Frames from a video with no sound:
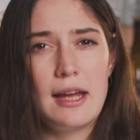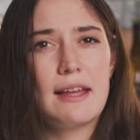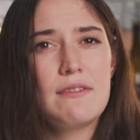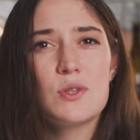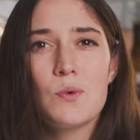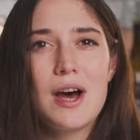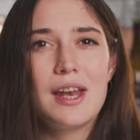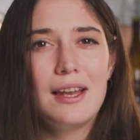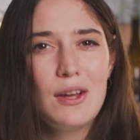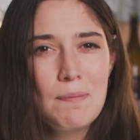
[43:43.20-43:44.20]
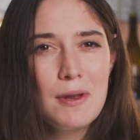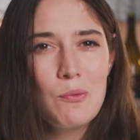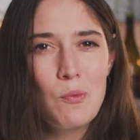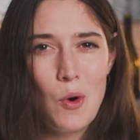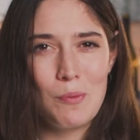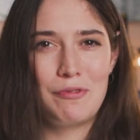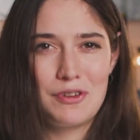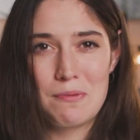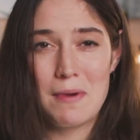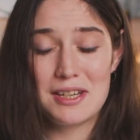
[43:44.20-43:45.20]
and gives the wine a little bit of warmth that
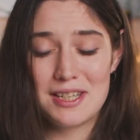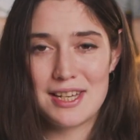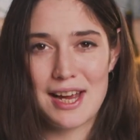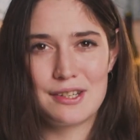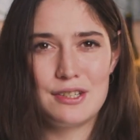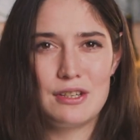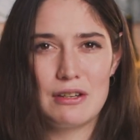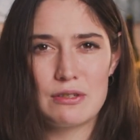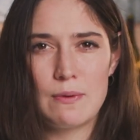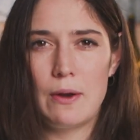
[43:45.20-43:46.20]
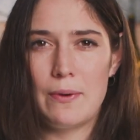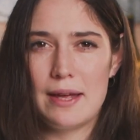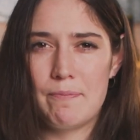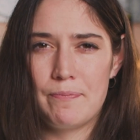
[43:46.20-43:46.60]
you might detect as you swallow it.